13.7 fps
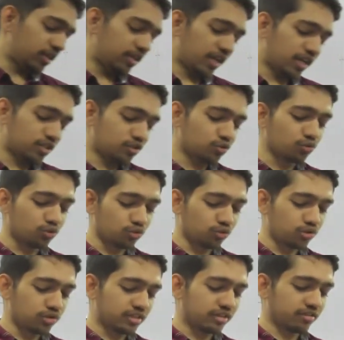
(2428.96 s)
you see it has two
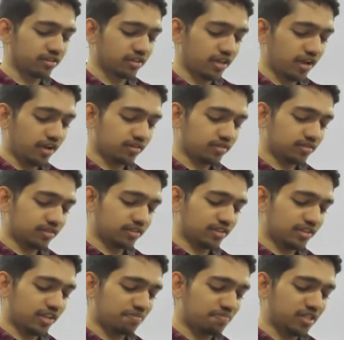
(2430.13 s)
rules given there?
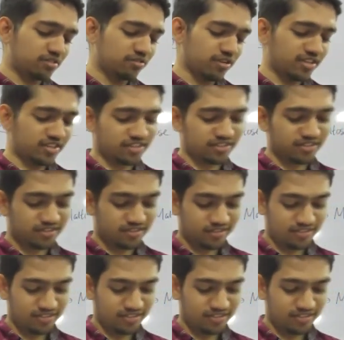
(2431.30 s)
That means what?